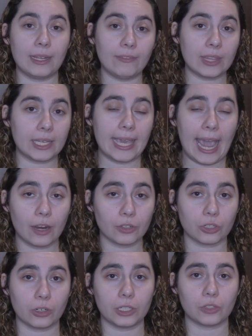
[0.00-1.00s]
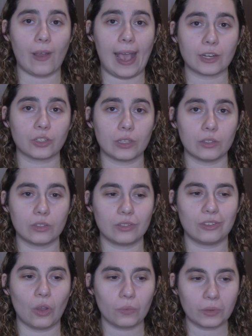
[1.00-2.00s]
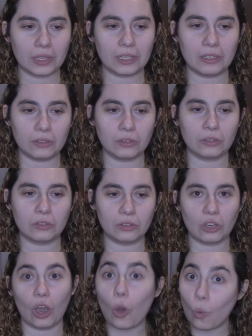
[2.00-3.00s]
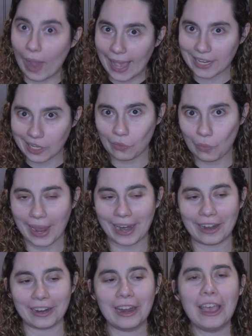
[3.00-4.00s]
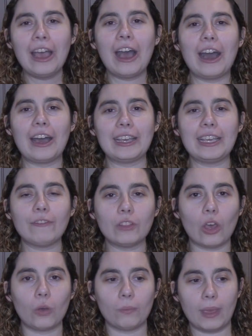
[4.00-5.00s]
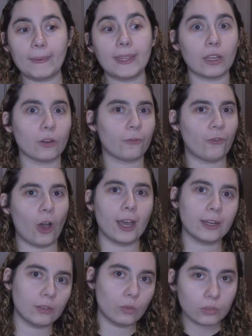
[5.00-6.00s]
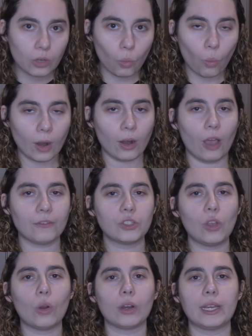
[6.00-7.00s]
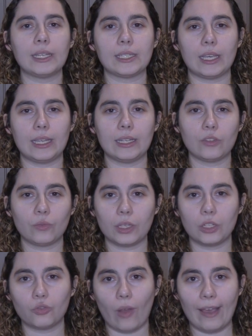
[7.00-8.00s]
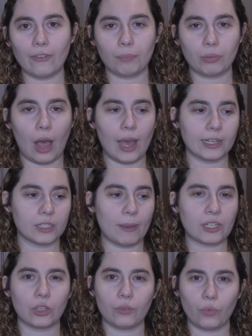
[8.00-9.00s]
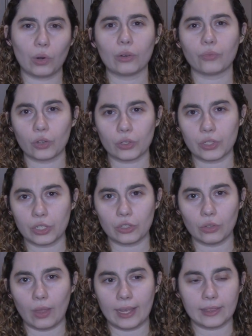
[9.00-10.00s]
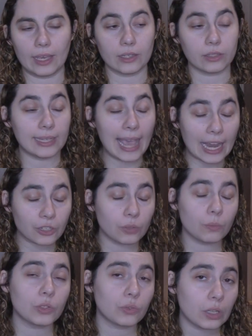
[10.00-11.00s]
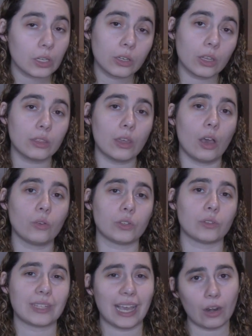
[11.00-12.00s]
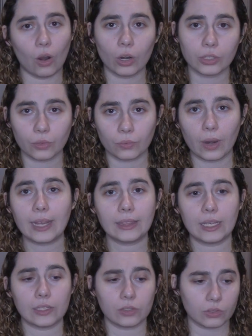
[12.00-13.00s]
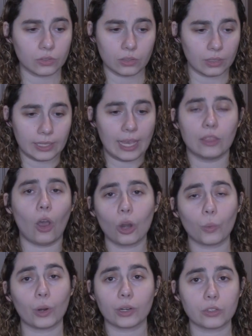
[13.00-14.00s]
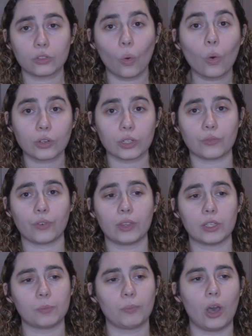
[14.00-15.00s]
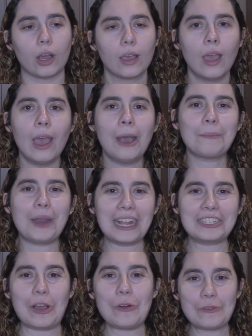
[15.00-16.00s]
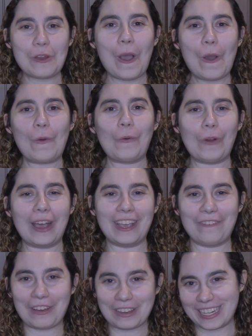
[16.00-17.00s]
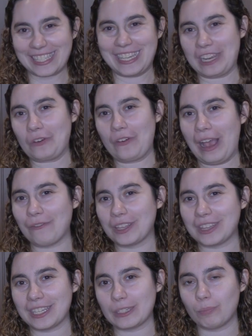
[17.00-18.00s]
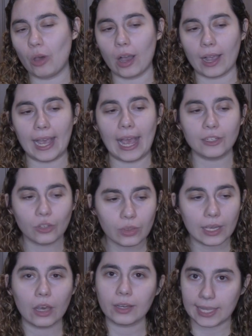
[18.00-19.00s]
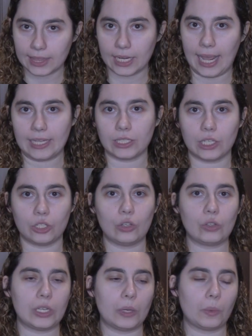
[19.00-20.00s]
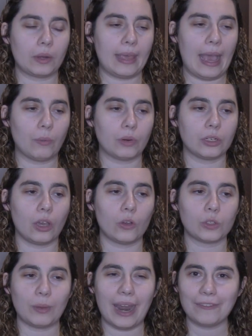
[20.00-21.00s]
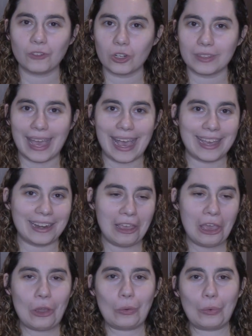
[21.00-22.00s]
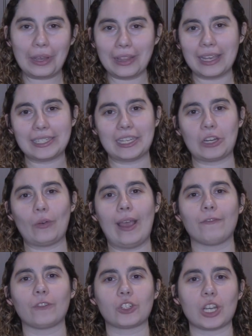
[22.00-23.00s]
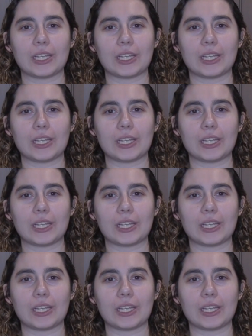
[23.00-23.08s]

and even the character interactions don't really go anywhere. Even though maybe they're fun little one-off stories, it doesn't really drive a plot, especially for a first issue like this. The action was really good though, so it's kind of hard to rate this because, again, the artwork is gorgeous for this book, but I don't know if I'm going to stick around with this book. I do think I'll get the next issue, see where that one goes, but after that, will I stick around for